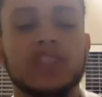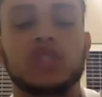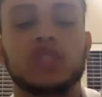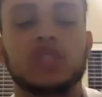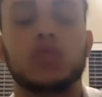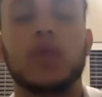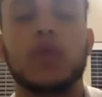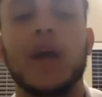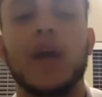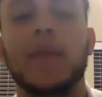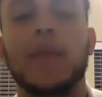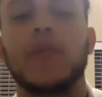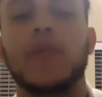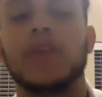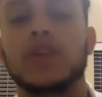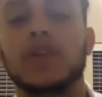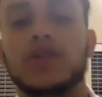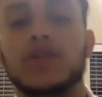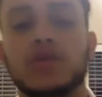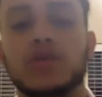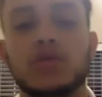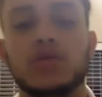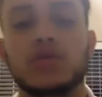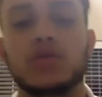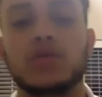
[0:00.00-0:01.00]
this is what I'm
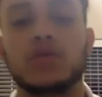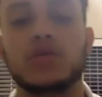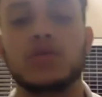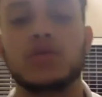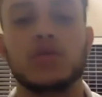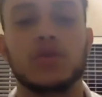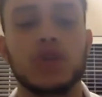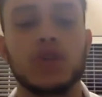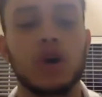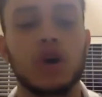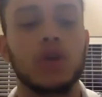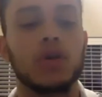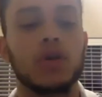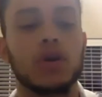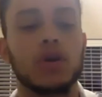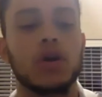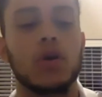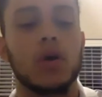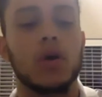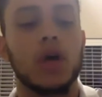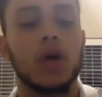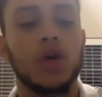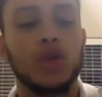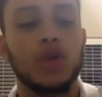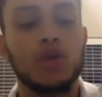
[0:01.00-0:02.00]
gonna do. No,
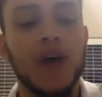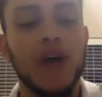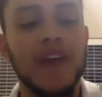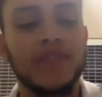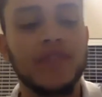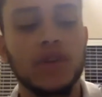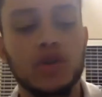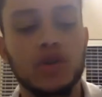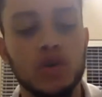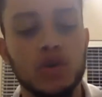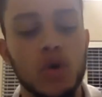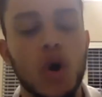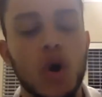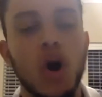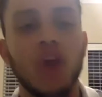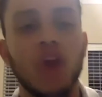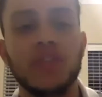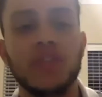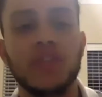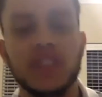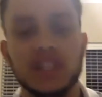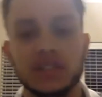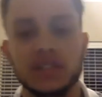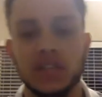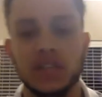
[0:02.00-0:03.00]
you have to do all
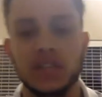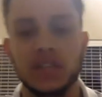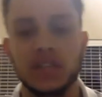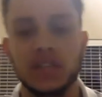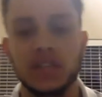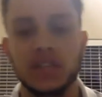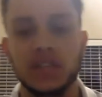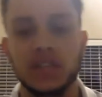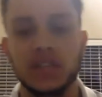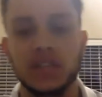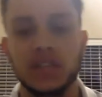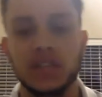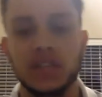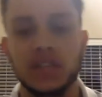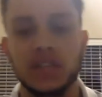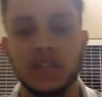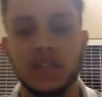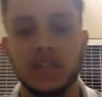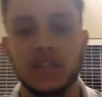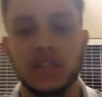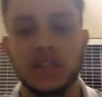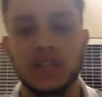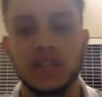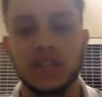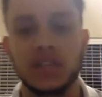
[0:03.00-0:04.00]
these things.
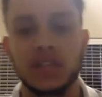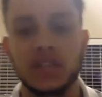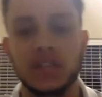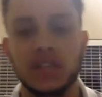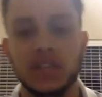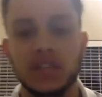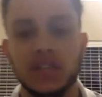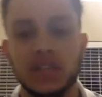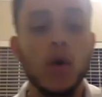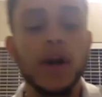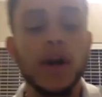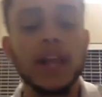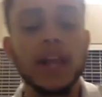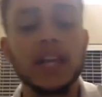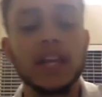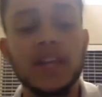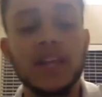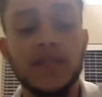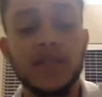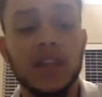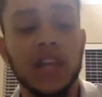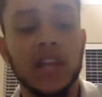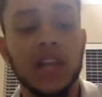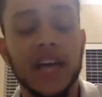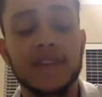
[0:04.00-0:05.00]
If you
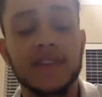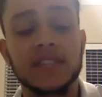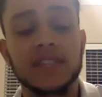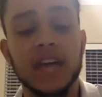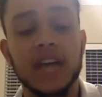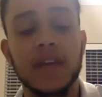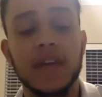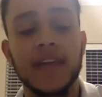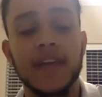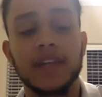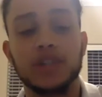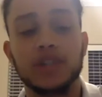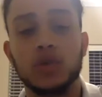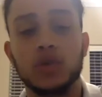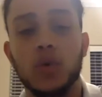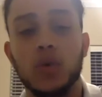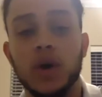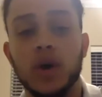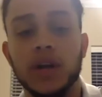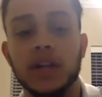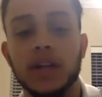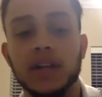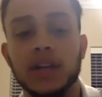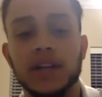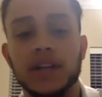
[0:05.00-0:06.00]
want to live the lifestyle that
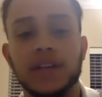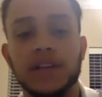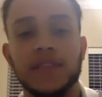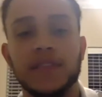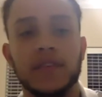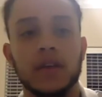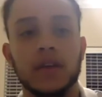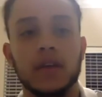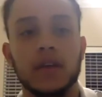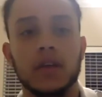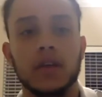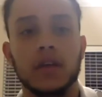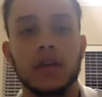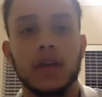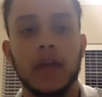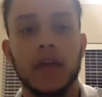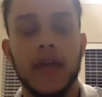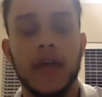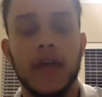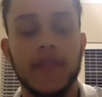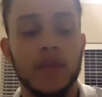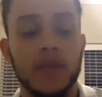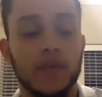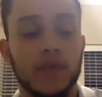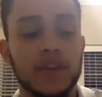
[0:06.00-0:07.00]
you want to live,
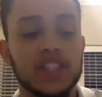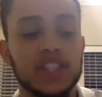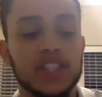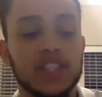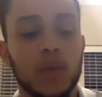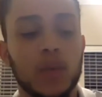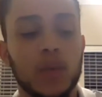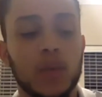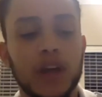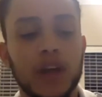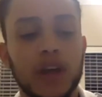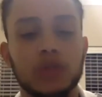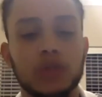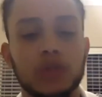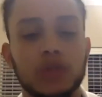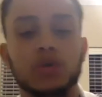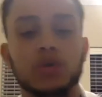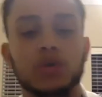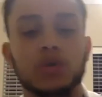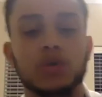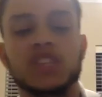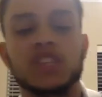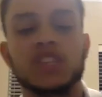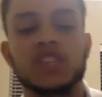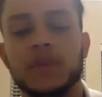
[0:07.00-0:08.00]
and the reason why you
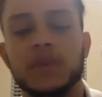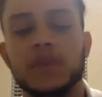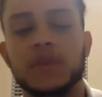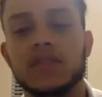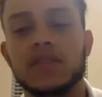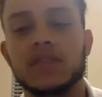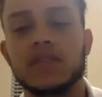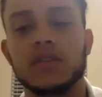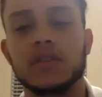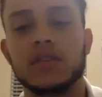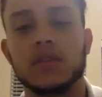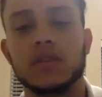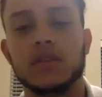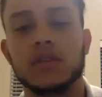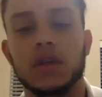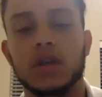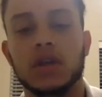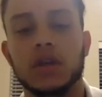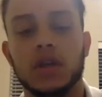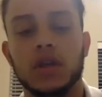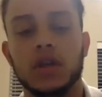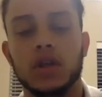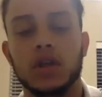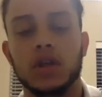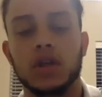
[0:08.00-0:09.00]
joined this business,
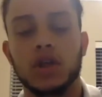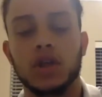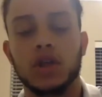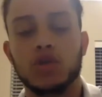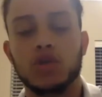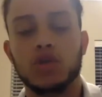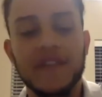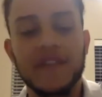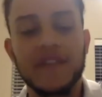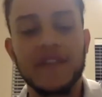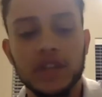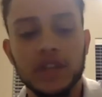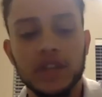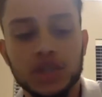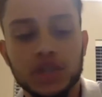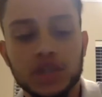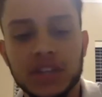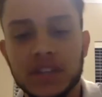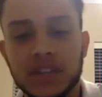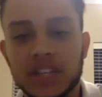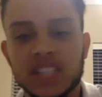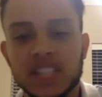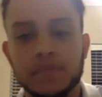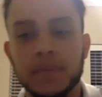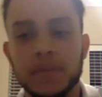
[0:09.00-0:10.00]
you have to treat
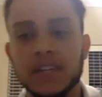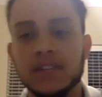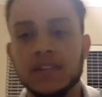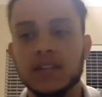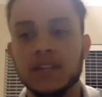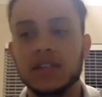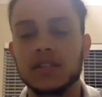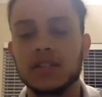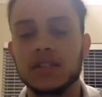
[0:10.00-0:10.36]
this business